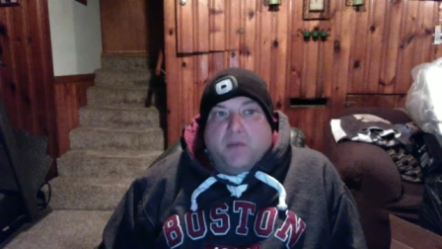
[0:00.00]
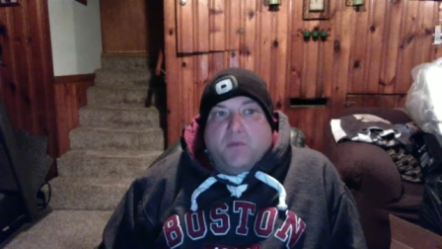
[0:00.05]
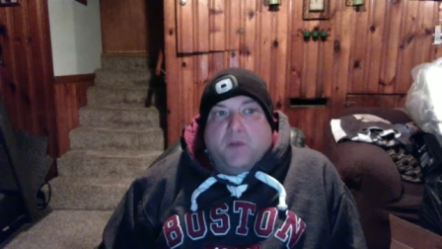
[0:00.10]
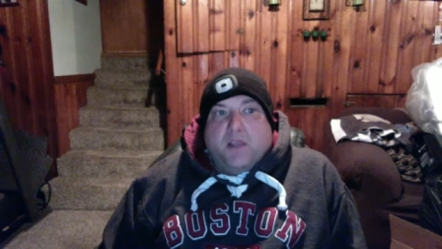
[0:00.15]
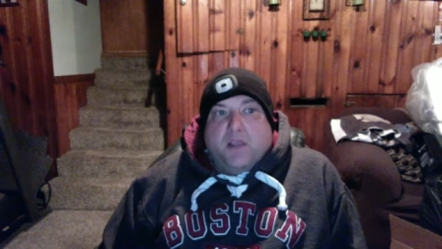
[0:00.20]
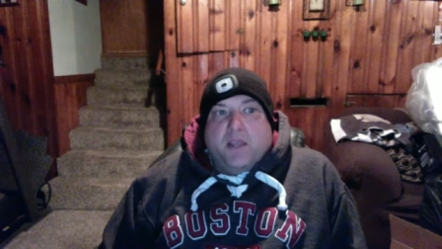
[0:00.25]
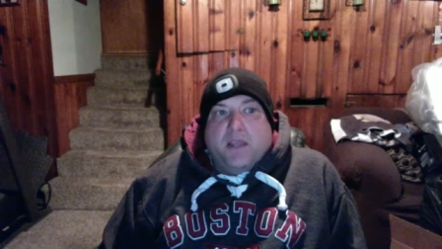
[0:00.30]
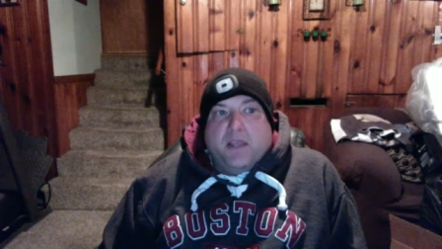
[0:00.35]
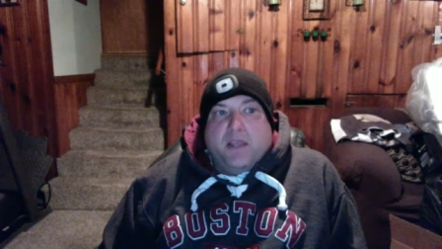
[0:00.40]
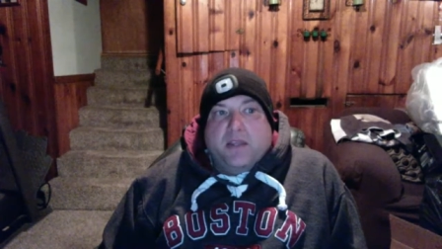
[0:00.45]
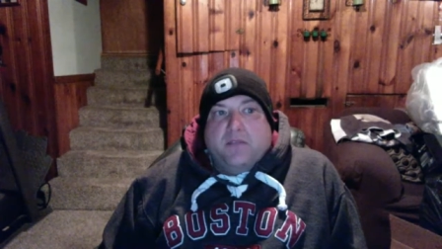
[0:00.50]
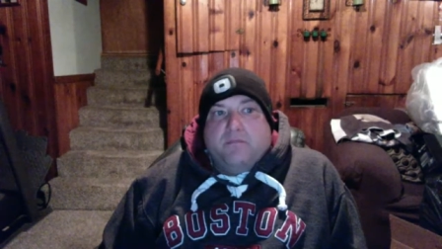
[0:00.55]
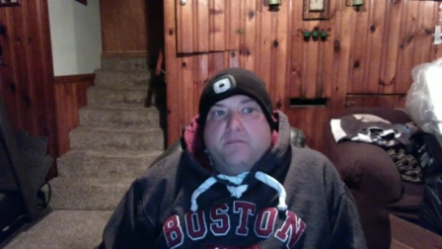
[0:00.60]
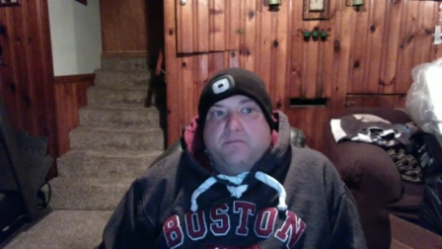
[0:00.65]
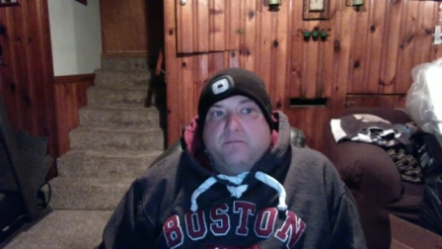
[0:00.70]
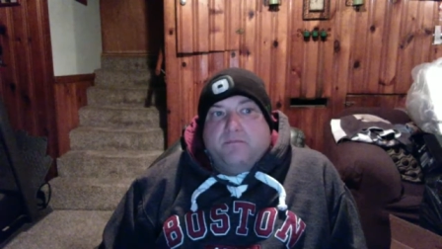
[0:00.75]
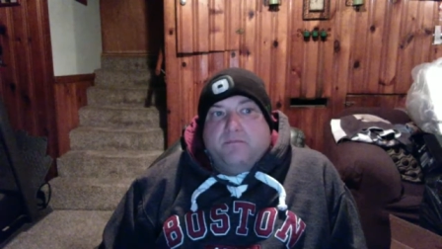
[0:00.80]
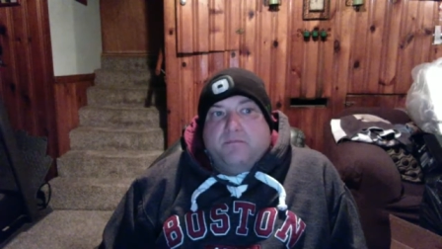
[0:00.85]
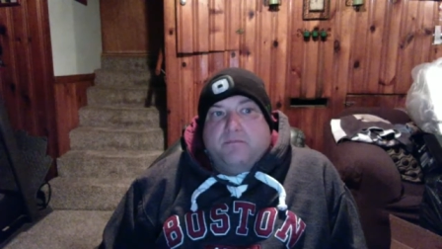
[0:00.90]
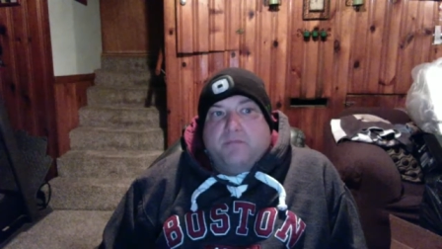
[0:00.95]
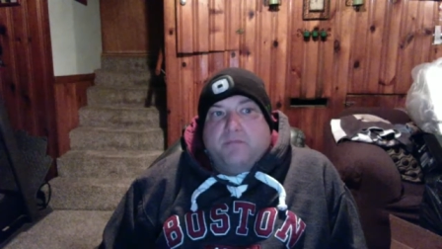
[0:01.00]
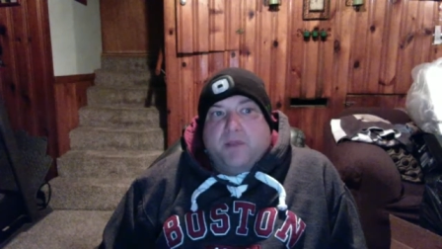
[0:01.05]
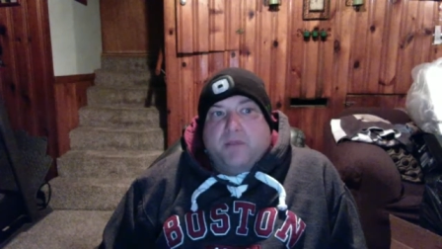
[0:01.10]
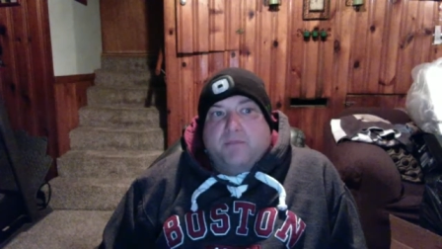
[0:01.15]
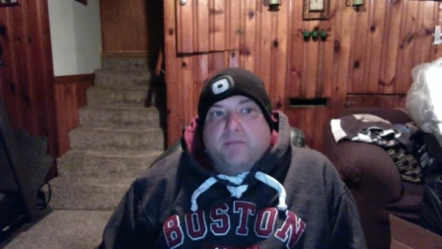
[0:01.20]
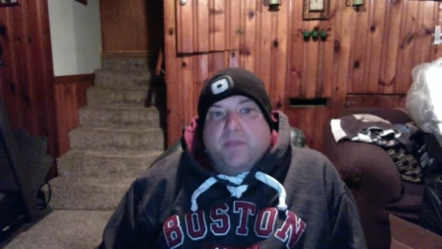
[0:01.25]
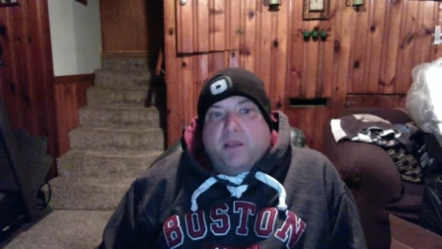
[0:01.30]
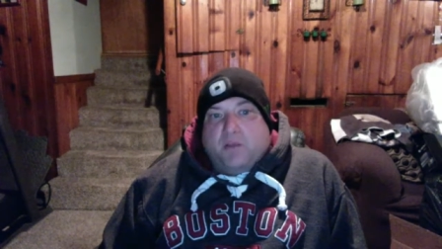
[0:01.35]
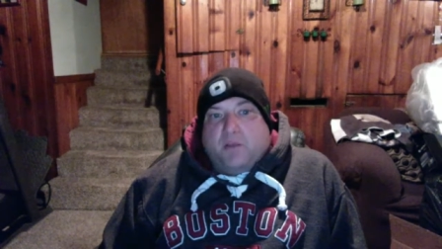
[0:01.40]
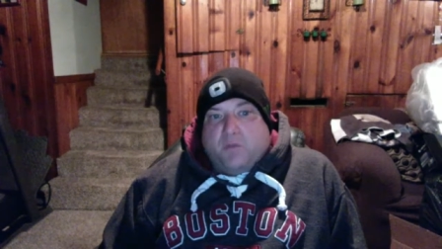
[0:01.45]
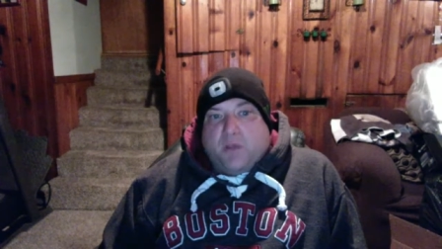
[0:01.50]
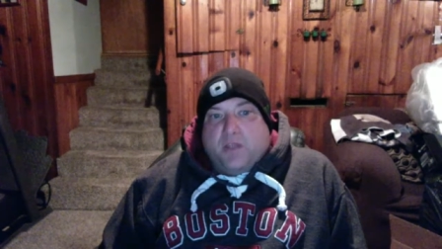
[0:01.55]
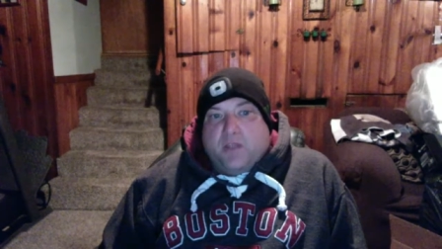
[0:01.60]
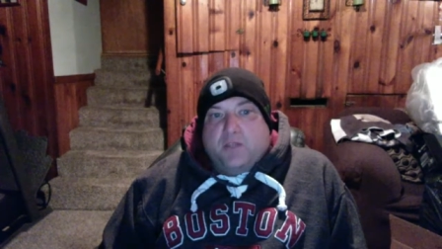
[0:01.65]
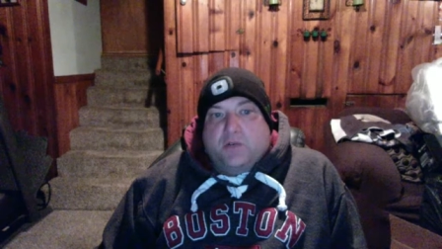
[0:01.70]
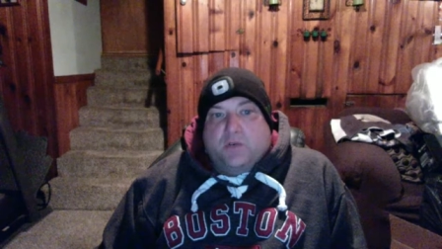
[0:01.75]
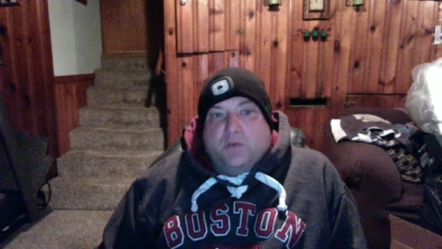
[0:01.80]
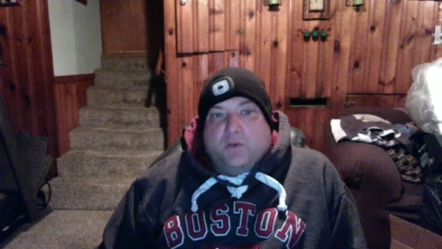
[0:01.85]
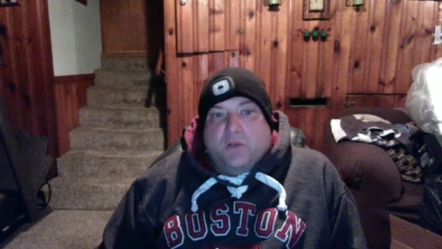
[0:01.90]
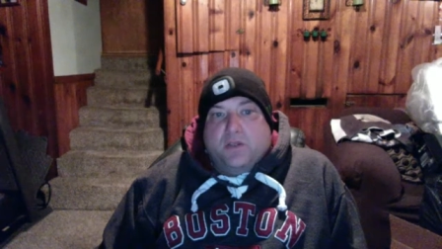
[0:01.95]
way, up that way
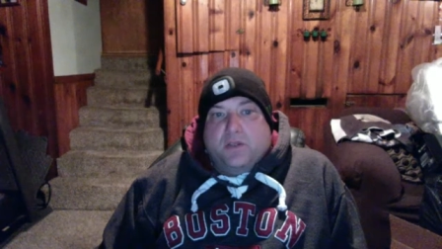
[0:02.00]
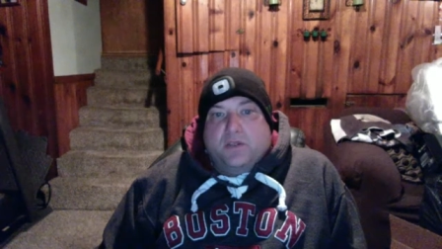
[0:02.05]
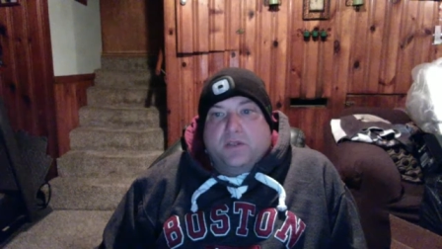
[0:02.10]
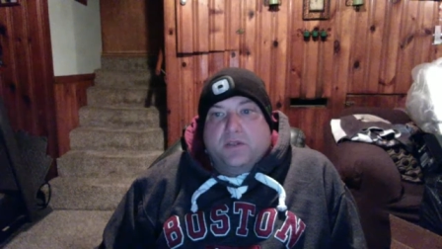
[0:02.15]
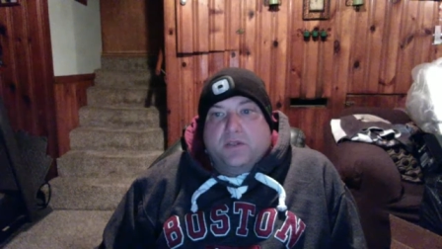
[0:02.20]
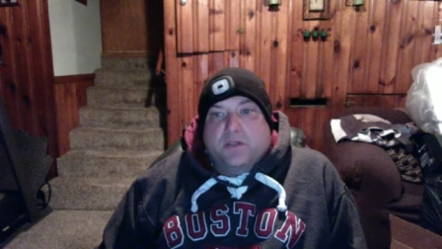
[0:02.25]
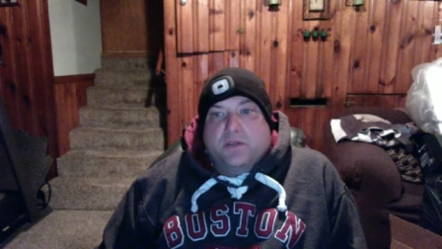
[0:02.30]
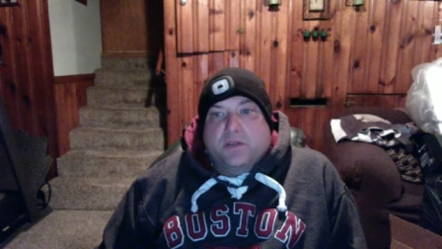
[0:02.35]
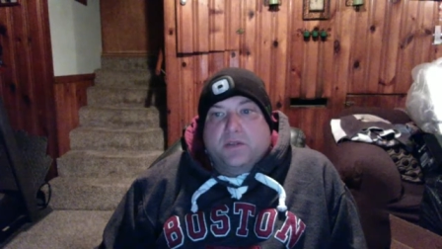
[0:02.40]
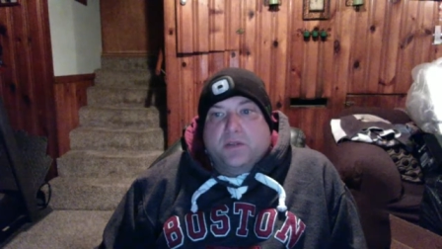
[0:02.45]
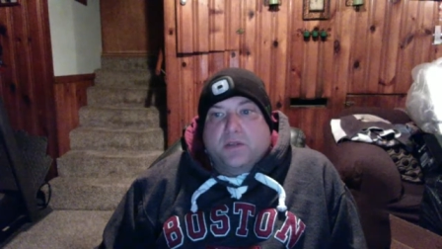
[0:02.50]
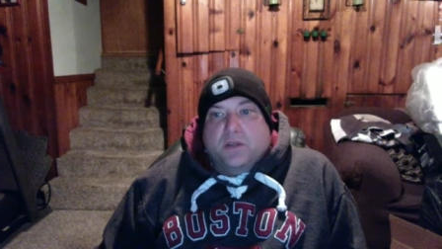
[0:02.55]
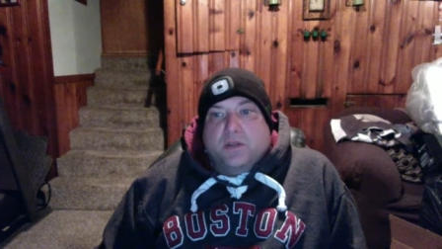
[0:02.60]
towards